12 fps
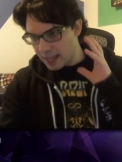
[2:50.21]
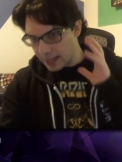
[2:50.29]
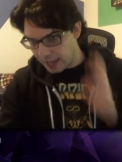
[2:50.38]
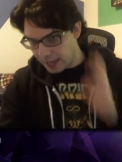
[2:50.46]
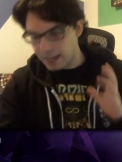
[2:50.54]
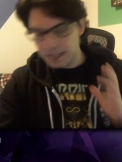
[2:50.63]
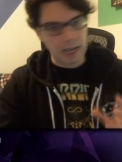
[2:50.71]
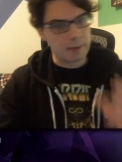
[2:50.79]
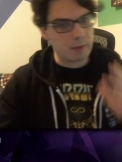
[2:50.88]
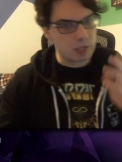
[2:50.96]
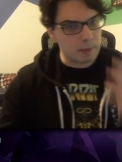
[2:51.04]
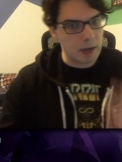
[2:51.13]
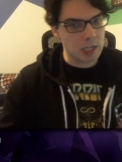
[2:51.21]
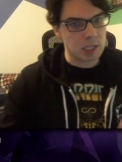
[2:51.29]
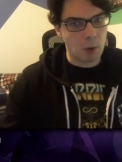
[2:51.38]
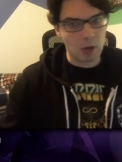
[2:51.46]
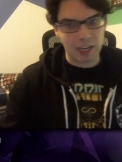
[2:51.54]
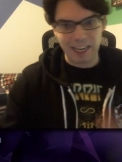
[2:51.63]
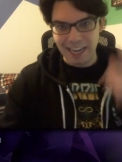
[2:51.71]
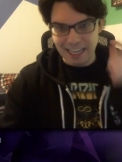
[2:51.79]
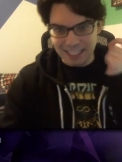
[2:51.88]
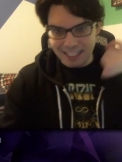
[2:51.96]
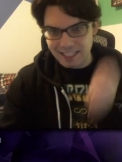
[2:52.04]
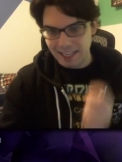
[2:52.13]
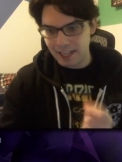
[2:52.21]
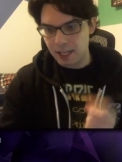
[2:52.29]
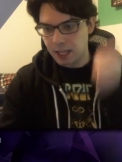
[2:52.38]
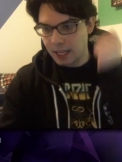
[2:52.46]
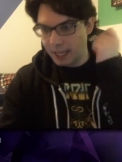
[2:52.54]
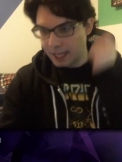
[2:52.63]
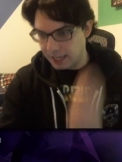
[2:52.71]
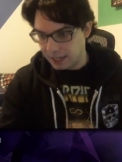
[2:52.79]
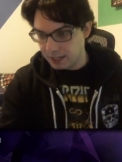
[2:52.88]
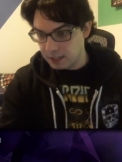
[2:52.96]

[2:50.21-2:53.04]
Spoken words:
that damage benchmark in a single hit.